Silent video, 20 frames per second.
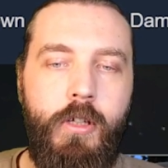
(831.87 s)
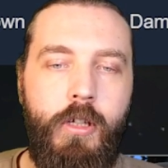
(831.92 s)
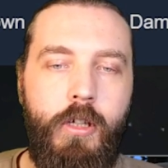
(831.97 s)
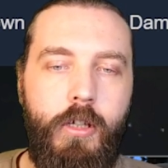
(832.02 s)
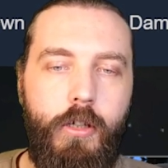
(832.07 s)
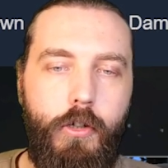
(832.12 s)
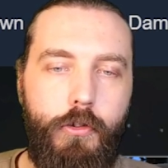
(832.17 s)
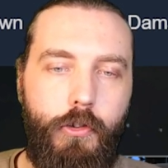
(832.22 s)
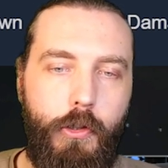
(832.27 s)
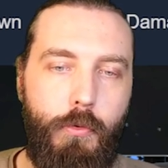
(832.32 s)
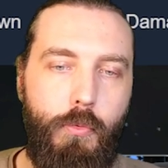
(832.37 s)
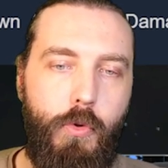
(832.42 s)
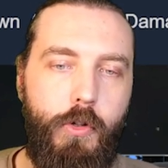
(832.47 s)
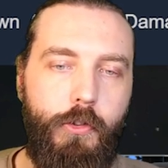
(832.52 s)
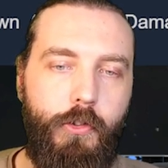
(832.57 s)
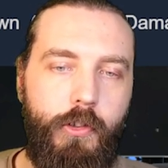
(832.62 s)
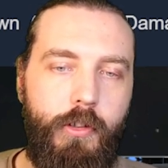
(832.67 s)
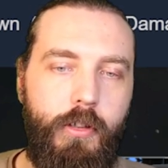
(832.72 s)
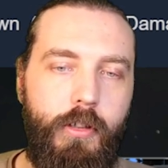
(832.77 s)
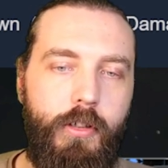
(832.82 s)
Because it
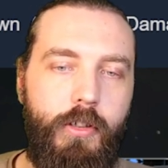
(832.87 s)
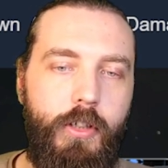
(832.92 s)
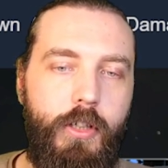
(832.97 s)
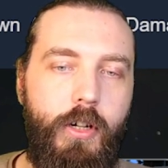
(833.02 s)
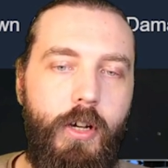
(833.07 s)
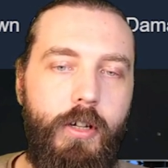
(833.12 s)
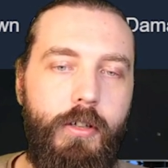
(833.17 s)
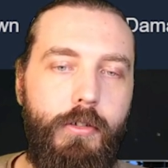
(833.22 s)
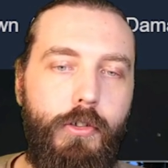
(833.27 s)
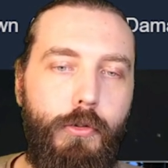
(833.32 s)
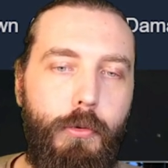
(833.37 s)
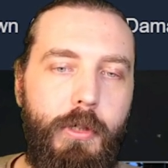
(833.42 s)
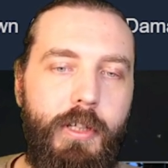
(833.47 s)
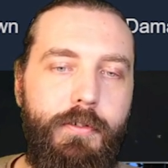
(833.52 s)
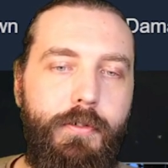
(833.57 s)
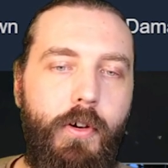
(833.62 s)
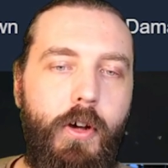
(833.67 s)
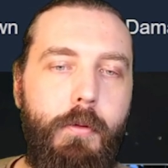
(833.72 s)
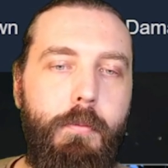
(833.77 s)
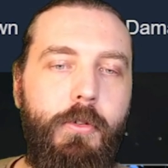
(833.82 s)
wasn't,
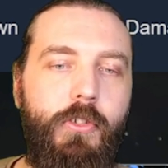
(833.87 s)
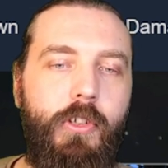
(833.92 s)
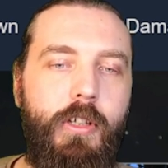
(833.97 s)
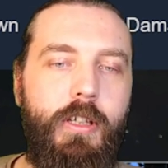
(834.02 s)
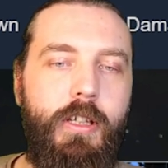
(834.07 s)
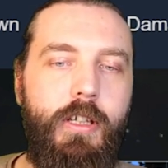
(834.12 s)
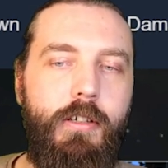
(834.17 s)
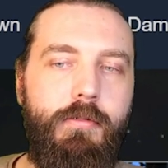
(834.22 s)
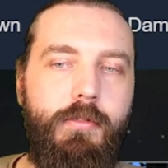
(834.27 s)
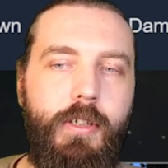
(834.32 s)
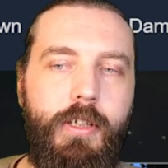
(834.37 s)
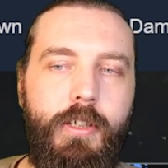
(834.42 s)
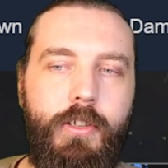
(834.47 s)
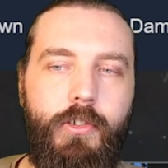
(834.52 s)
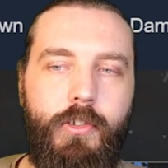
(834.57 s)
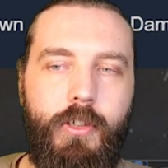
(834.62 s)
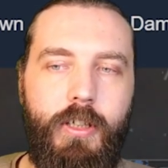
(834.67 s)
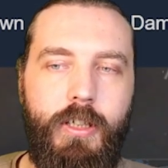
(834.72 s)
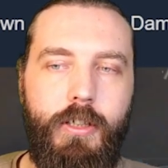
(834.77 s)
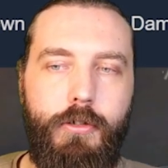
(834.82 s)
25% hit
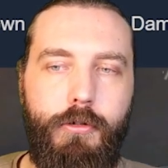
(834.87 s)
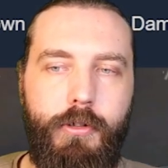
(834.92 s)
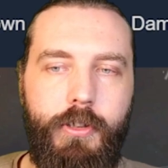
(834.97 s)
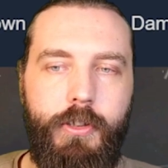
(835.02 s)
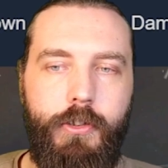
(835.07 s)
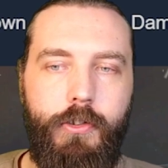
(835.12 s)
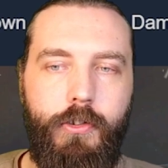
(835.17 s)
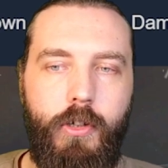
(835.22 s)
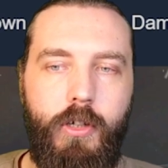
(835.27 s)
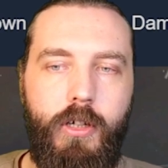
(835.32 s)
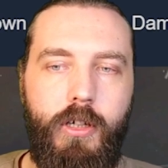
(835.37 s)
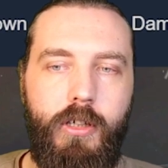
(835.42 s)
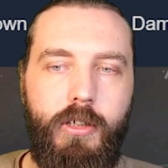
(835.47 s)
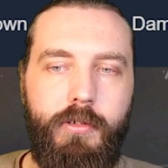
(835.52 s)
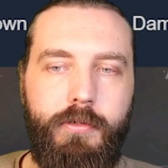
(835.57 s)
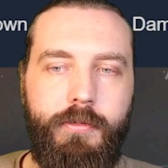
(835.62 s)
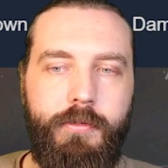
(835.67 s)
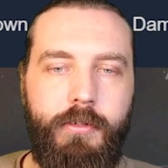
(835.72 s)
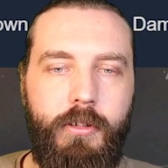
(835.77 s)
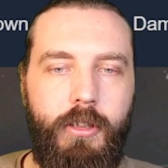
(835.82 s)
rate's an increase
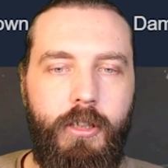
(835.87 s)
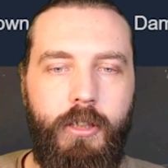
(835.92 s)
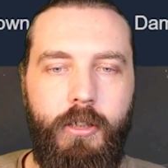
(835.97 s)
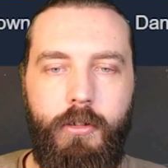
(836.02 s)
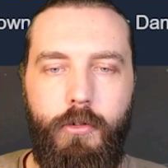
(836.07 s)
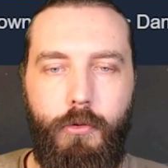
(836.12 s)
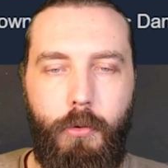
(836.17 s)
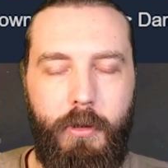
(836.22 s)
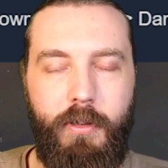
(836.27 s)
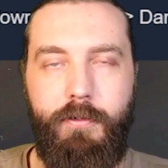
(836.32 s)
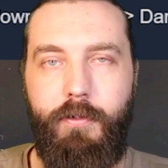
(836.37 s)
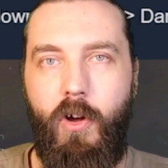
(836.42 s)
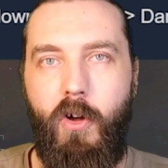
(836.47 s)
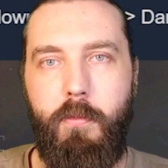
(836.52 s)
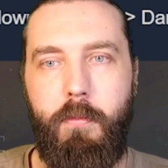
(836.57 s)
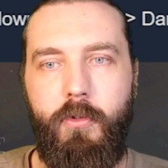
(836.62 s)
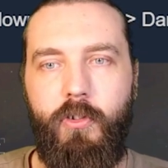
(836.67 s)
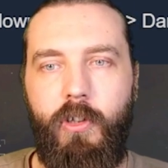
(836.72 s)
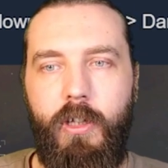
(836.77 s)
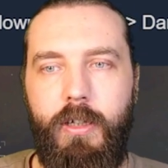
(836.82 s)
of
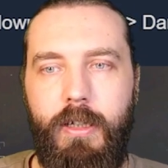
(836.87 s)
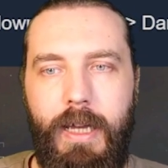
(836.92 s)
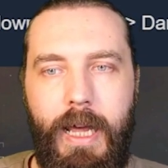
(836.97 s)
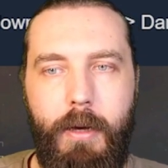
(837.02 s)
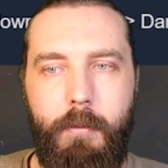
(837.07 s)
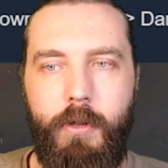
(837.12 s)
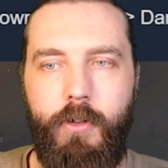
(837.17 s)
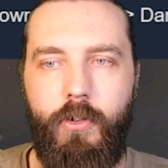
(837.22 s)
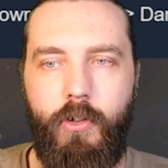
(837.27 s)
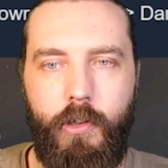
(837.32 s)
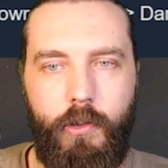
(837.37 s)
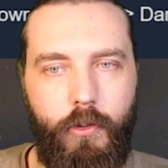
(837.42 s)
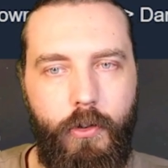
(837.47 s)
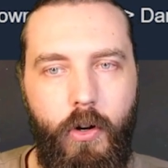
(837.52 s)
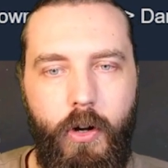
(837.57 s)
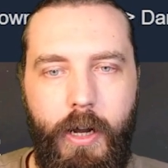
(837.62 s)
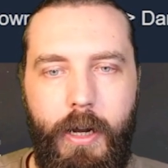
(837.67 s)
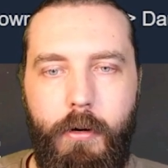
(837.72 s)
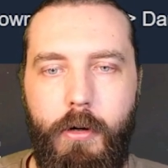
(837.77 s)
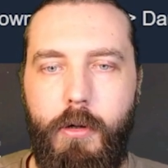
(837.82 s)
25% damage. That's
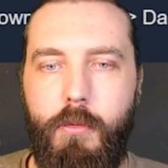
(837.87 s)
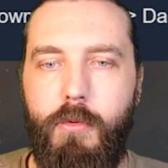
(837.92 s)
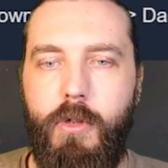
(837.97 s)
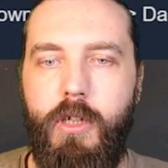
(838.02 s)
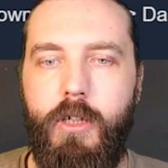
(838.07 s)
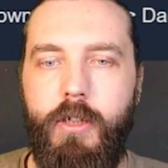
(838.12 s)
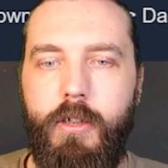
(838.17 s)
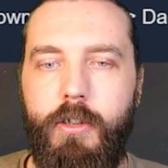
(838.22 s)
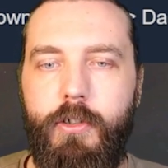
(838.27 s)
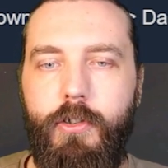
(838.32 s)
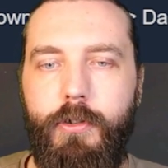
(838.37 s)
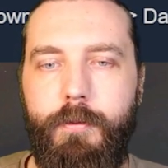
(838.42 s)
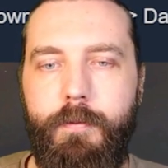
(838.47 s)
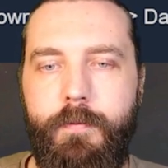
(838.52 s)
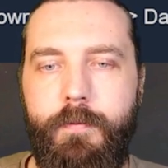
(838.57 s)
not how it worked.